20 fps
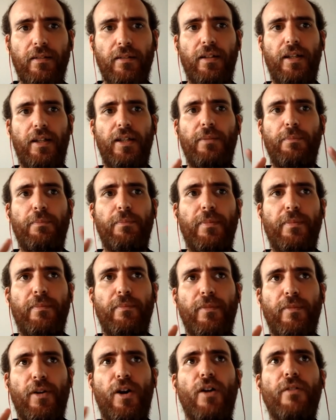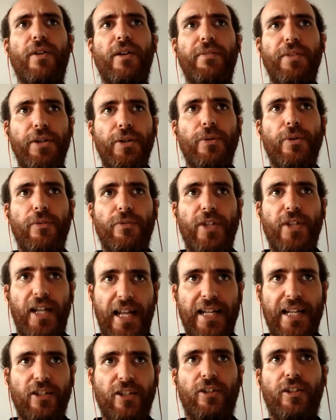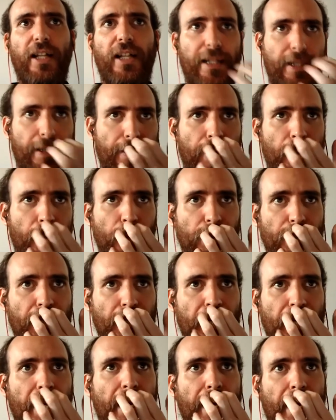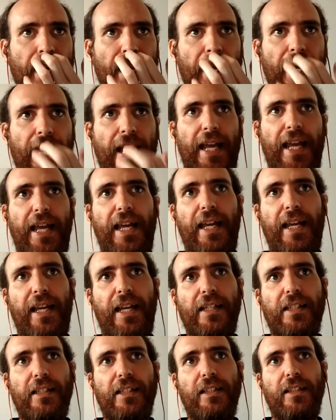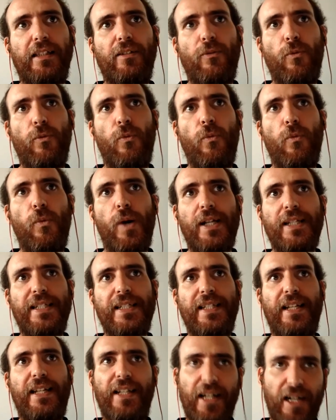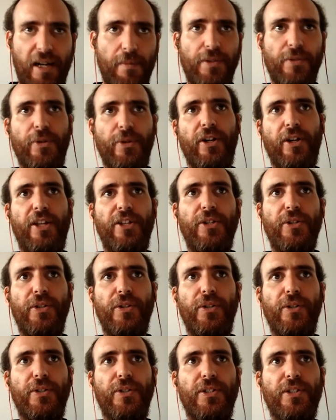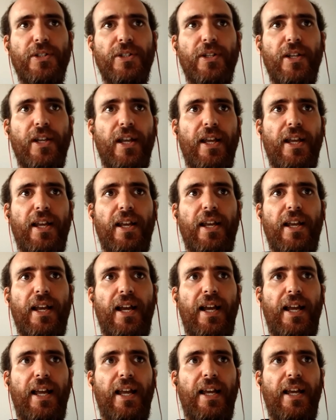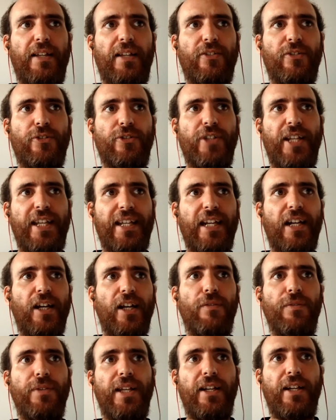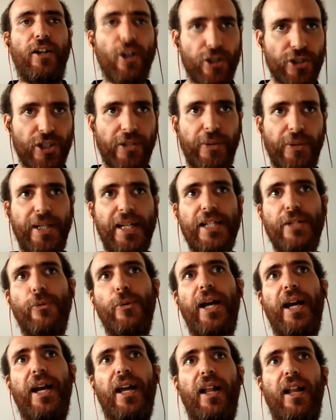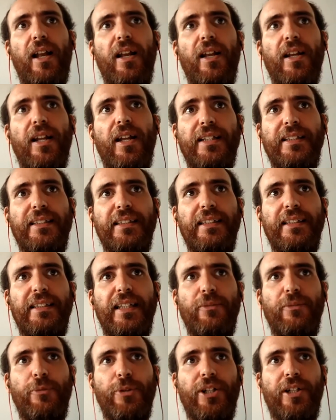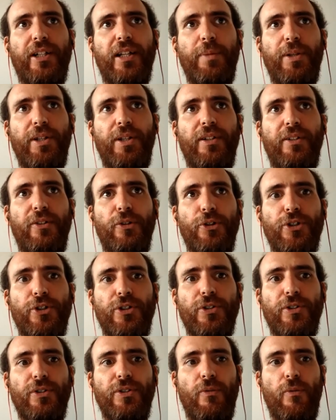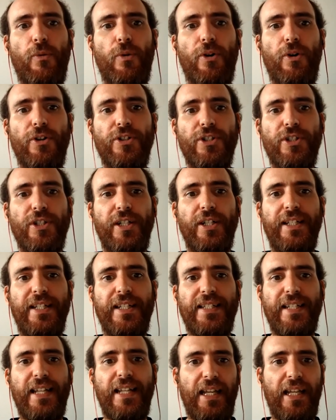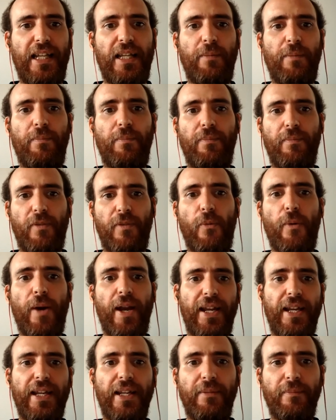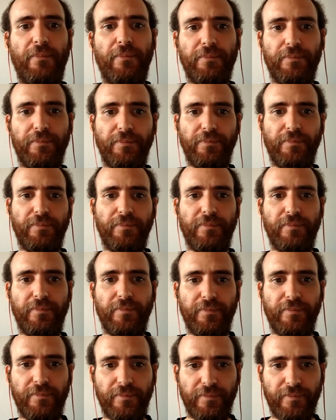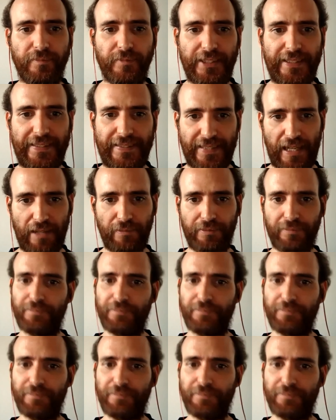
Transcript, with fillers: a overview of the lesson and it knows uh, what is the terms we're going to use, uh, take care of the glossary as well and see that we are keeping those words in the same way and stuff.